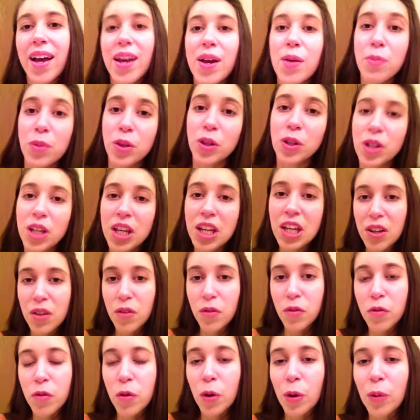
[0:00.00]
I am
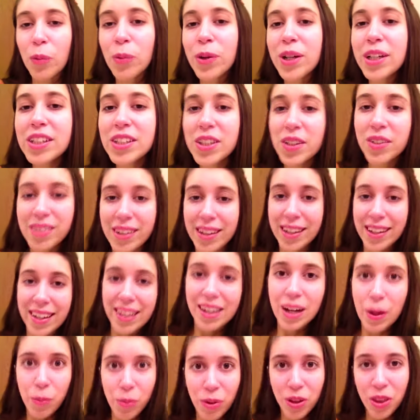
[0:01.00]
looking forward to
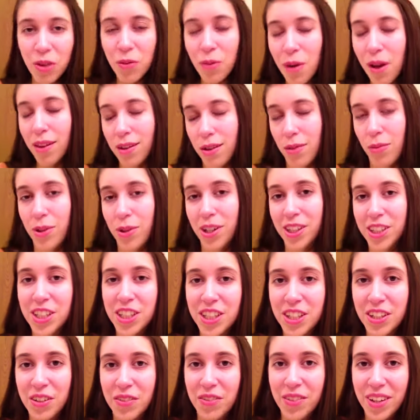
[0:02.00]
linking up with you all and
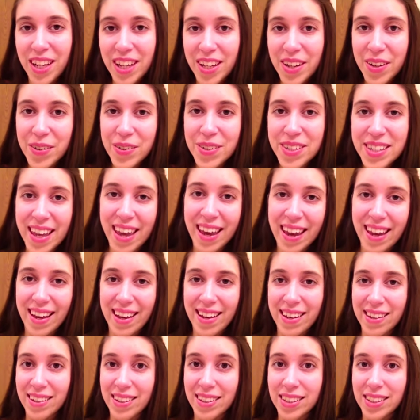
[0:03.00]
watching your videos
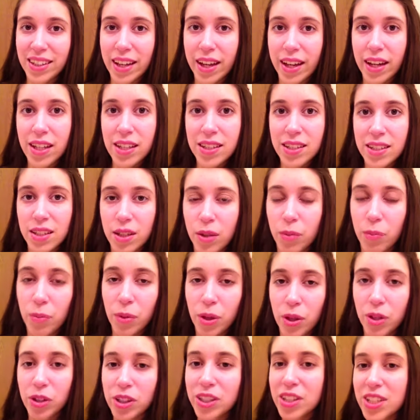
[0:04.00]
and getting some
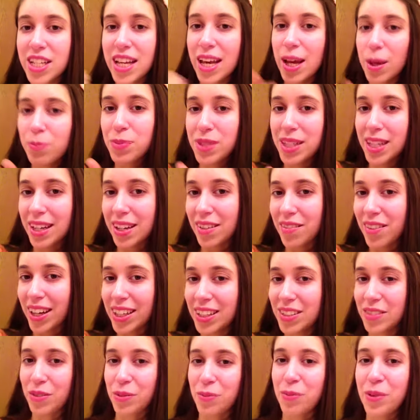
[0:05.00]
good tips and
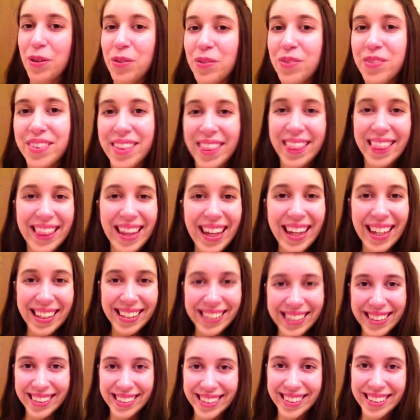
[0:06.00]
advice from you.
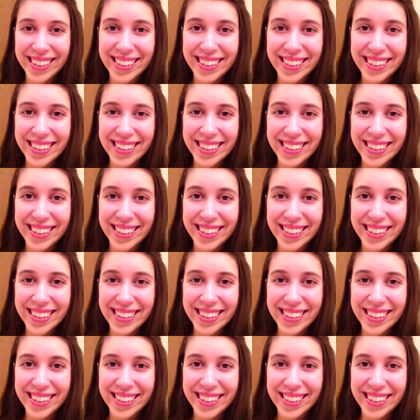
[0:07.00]
Thanks!